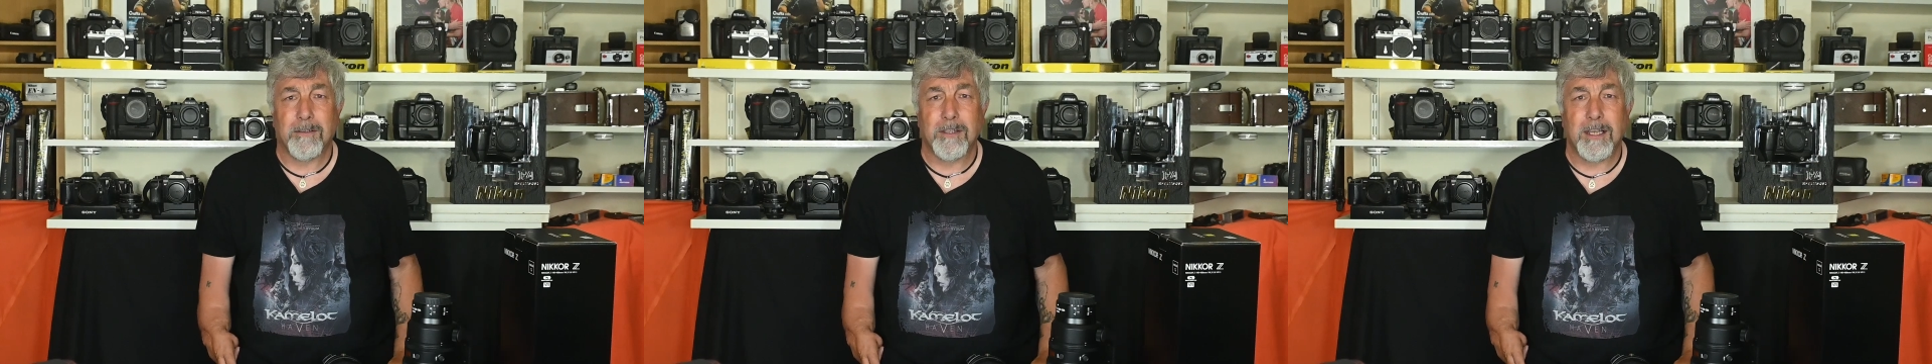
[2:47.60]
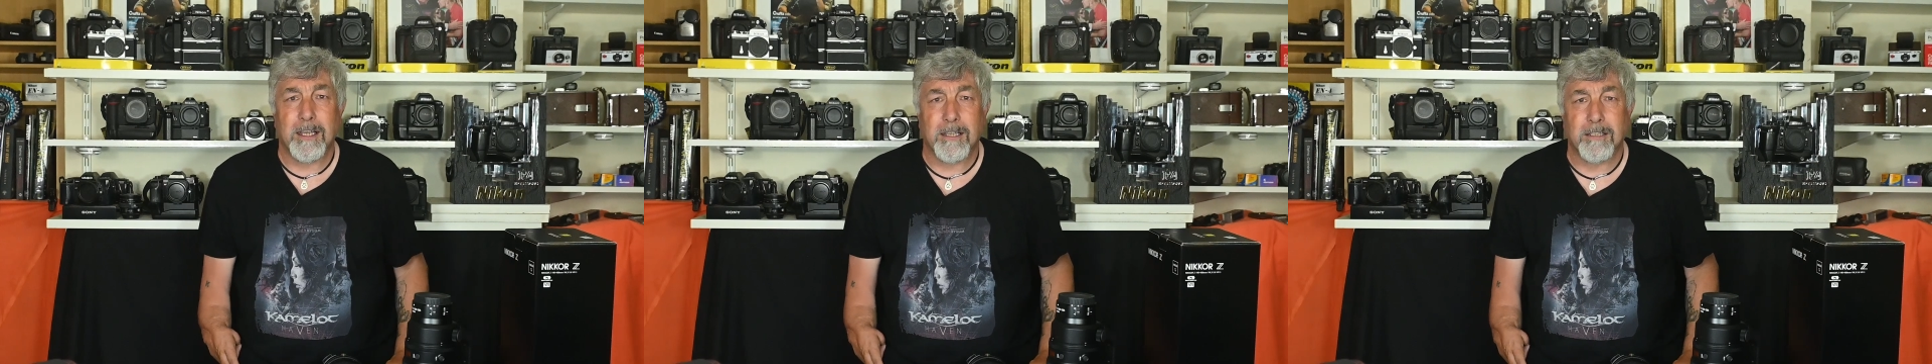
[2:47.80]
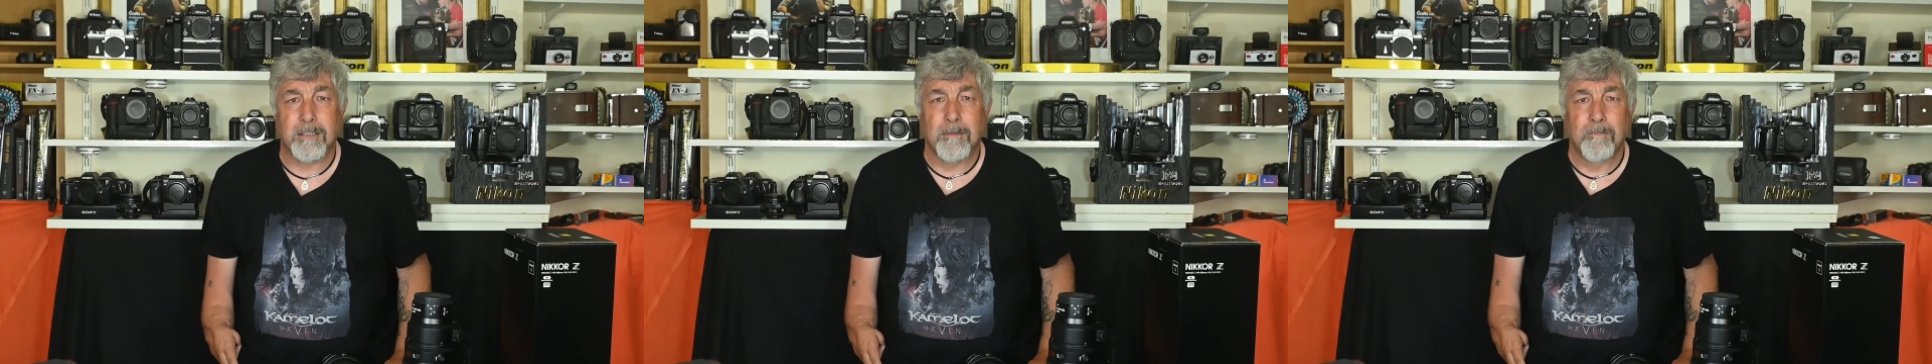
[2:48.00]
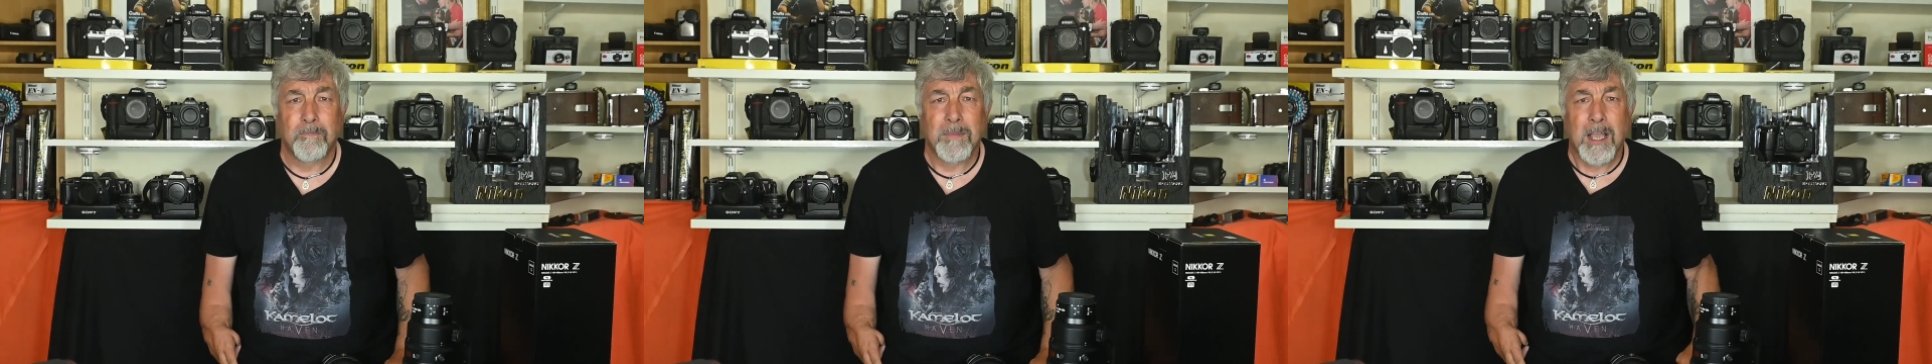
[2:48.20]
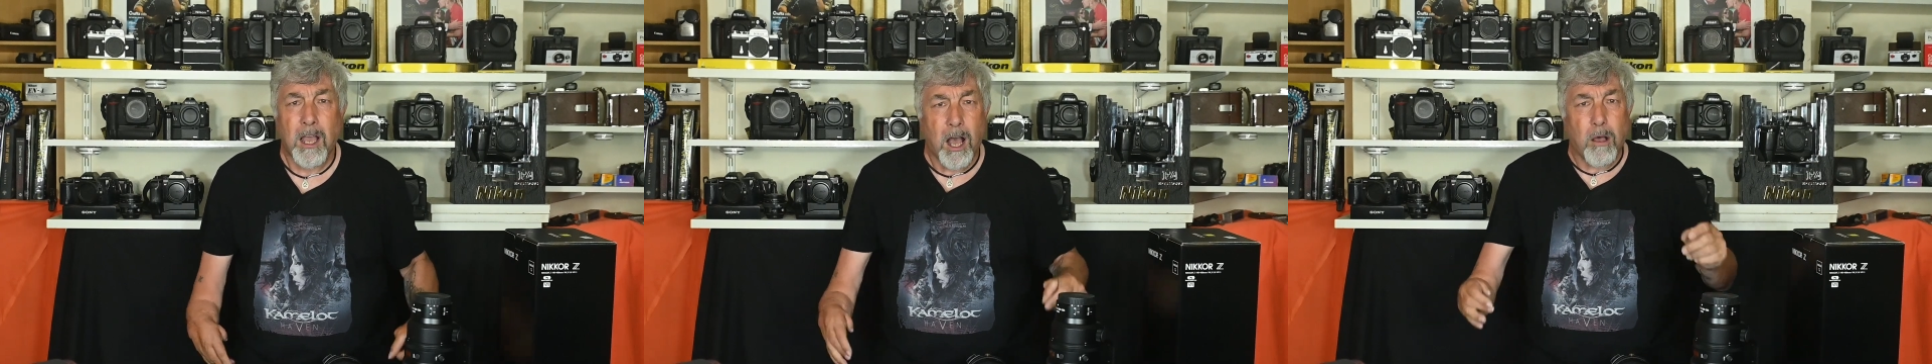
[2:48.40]
this.
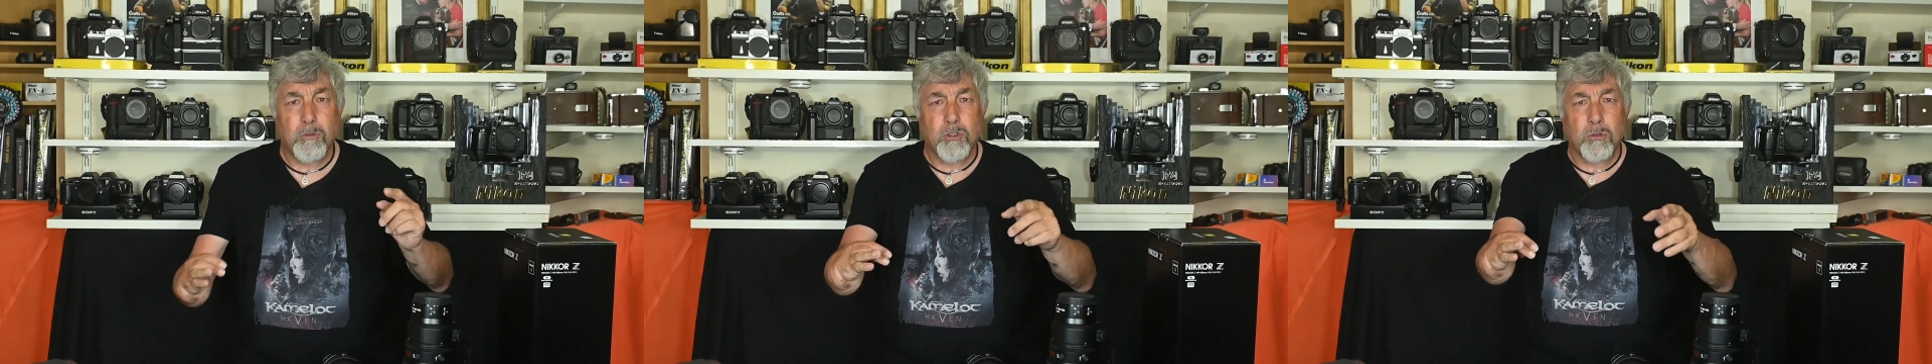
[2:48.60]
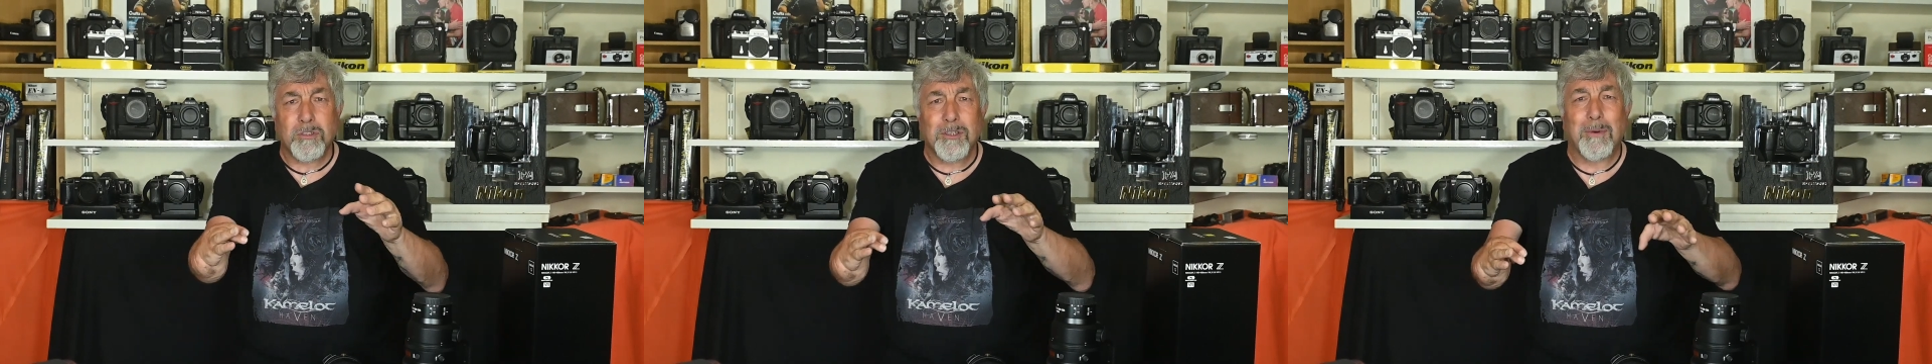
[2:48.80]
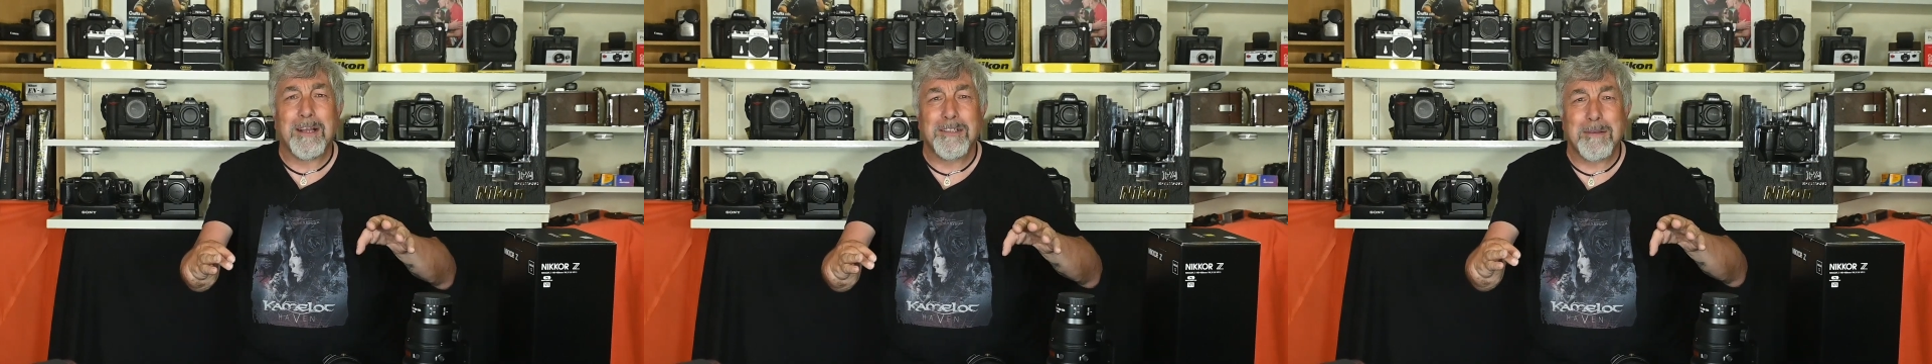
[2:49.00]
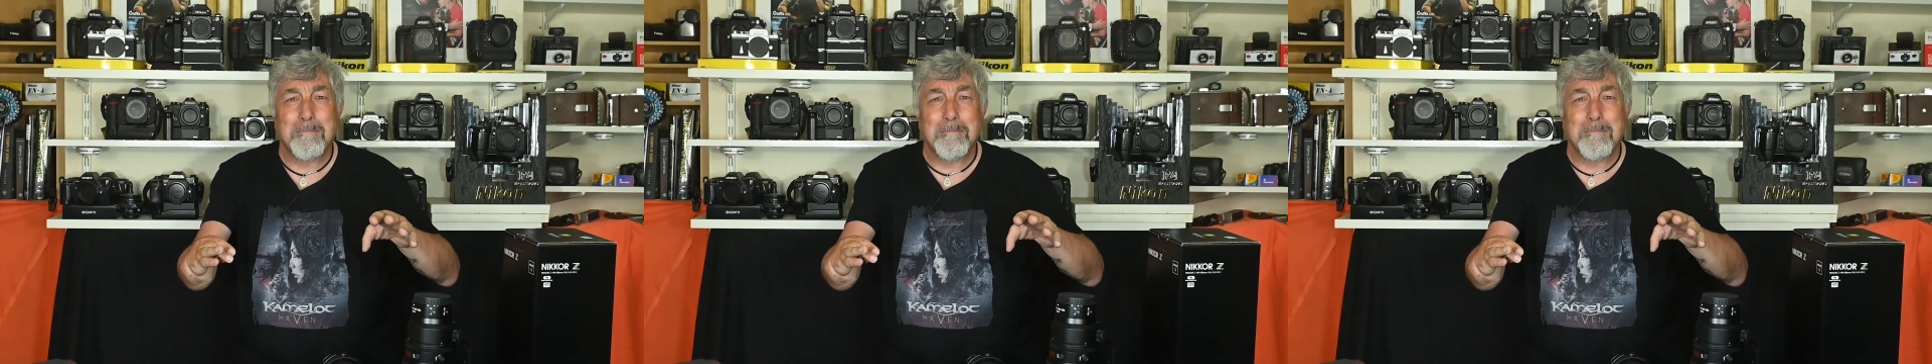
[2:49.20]
I was also under